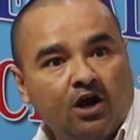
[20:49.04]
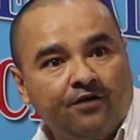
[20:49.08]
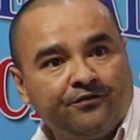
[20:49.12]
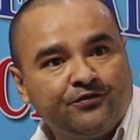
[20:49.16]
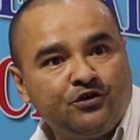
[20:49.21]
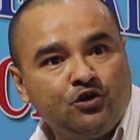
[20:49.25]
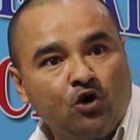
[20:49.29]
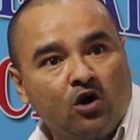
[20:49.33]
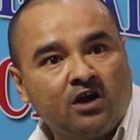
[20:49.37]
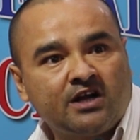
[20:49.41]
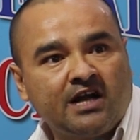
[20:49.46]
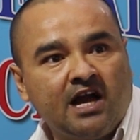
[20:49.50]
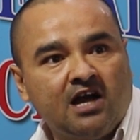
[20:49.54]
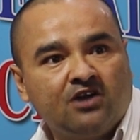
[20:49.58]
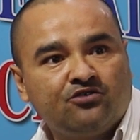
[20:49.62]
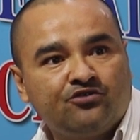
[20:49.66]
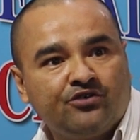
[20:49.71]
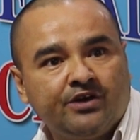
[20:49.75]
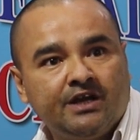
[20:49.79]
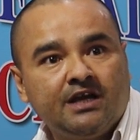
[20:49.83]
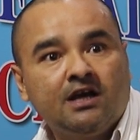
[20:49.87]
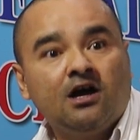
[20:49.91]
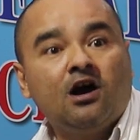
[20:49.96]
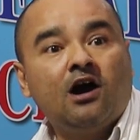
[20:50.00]
of your
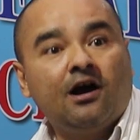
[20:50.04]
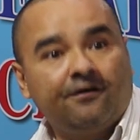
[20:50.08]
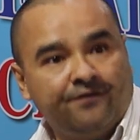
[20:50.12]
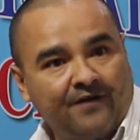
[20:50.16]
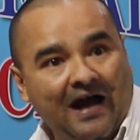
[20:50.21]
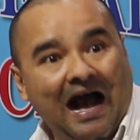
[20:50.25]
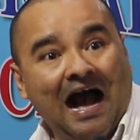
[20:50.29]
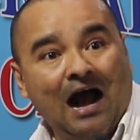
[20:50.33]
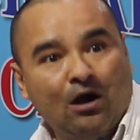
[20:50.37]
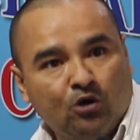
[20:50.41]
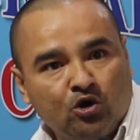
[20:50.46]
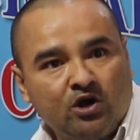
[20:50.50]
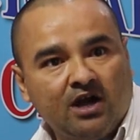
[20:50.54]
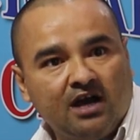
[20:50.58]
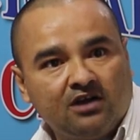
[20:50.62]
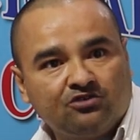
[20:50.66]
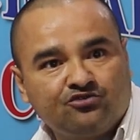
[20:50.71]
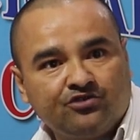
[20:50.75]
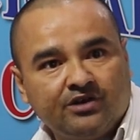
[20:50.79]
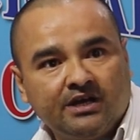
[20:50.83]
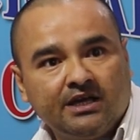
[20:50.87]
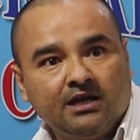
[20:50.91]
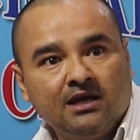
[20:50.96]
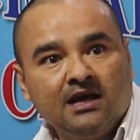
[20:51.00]
country, of our
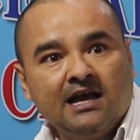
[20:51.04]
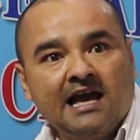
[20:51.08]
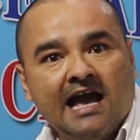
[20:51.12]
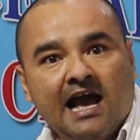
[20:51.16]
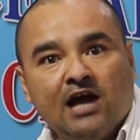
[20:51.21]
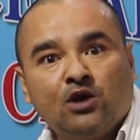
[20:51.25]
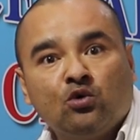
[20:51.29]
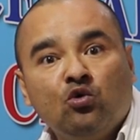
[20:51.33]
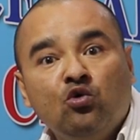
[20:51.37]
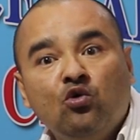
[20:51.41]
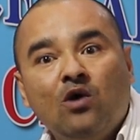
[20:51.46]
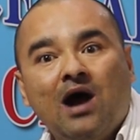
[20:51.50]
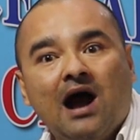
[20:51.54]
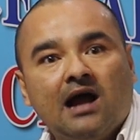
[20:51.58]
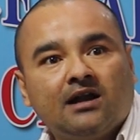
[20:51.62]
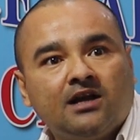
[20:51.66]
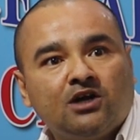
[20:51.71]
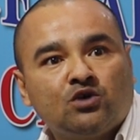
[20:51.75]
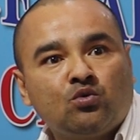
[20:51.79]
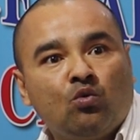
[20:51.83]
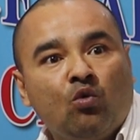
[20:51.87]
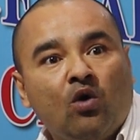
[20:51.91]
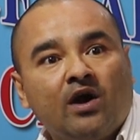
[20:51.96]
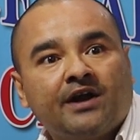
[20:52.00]
country, and who are
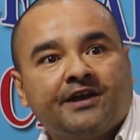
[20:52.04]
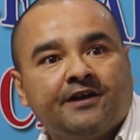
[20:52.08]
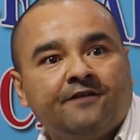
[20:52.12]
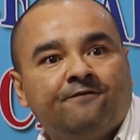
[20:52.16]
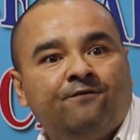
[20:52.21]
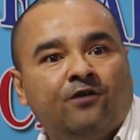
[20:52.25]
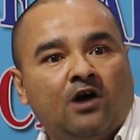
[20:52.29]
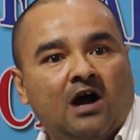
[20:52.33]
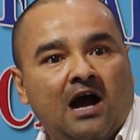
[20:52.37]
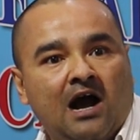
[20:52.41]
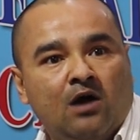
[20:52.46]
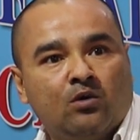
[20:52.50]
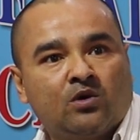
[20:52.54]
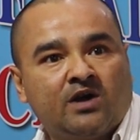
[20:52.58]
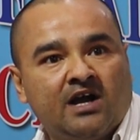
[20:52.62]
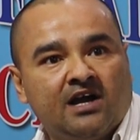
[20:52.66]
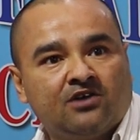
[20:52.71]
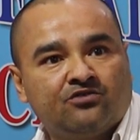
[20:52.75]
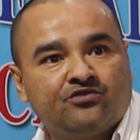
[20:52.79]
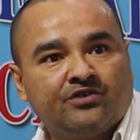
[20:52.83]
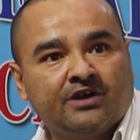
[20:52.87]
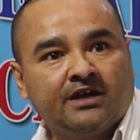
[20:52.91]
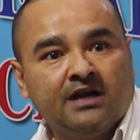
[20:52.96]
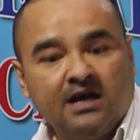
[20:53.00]
not working for our
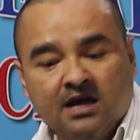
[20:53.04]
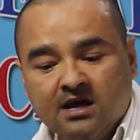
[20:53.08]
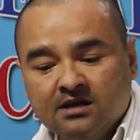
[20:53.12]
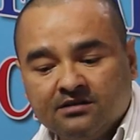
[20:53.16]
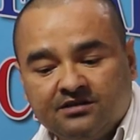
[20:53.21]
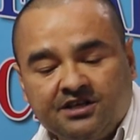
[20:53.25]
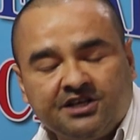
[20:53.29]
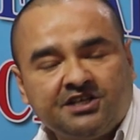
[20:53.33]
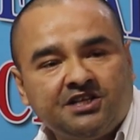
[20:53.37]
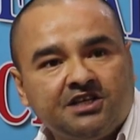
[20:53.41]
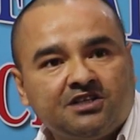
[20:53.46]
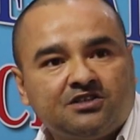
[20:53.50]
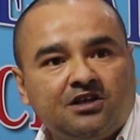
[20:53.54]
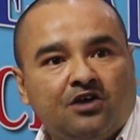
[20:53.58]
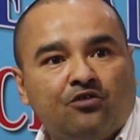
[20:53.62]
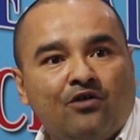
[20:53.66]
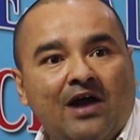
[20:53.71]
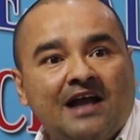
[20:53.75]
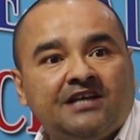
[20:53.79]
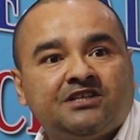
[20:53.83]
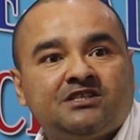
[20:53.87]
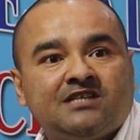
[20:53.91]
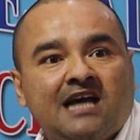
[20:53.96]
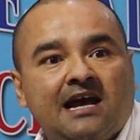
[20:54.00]
country. This is the
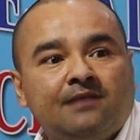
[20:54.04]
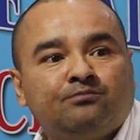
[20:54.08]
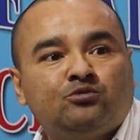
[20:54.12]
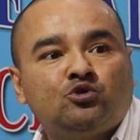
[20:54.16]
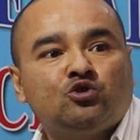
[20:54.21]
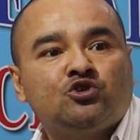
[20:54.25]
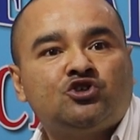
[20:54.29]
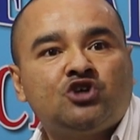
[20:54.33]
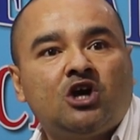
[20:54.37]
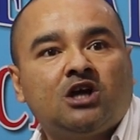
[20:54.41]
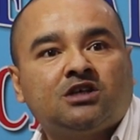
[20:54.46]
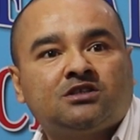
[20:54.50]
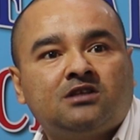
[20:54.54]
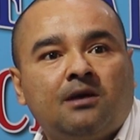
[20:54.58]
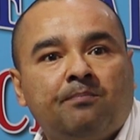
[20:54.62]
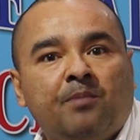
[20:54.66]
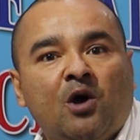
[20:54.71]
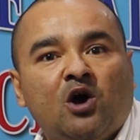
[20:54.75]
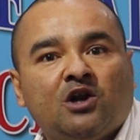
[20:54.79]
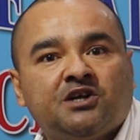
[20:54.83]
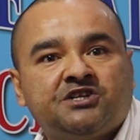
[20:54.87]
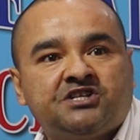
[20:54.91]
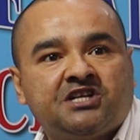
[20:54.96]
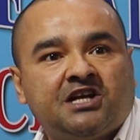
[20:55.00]
right time to judge the
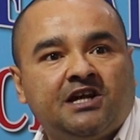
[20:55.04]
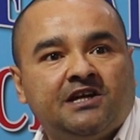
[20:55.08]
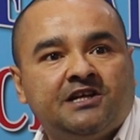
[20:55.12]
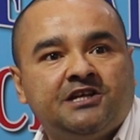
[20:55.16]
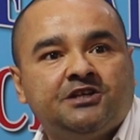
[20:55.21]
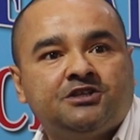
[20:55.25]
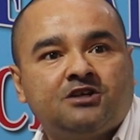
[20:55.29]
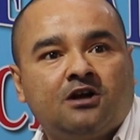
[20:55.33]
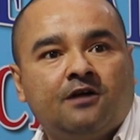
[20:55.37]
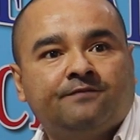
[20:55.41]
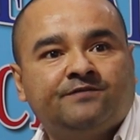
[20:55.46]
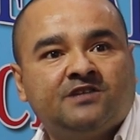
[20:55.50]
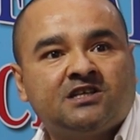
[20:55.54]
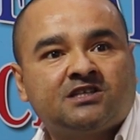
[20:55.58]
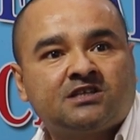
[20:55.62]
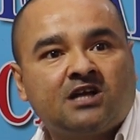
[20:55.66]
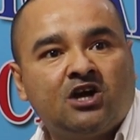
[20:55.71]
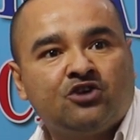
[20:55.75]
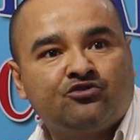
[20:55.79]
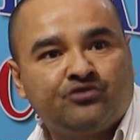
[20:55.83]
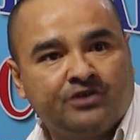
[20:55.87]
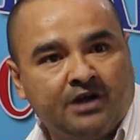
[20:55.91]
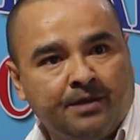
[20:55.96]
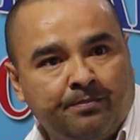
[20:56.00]
political leader of this
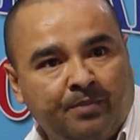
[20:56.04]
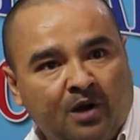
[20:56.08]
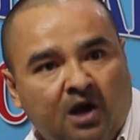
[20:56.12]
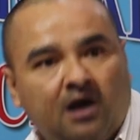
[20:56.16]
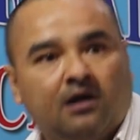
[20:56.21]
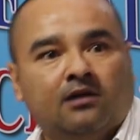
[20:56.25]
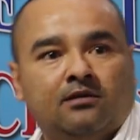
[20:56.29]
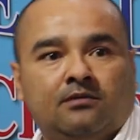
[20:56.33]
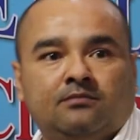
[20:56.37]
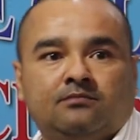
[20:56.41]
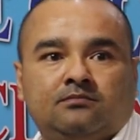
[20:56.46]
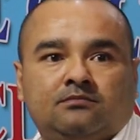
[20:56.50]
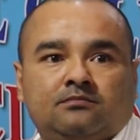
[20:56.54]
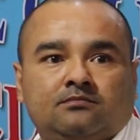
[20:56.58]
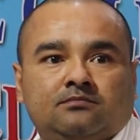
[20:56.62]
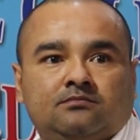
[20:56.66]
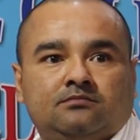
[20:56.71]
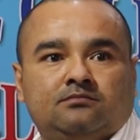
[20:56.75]
country, Nepal.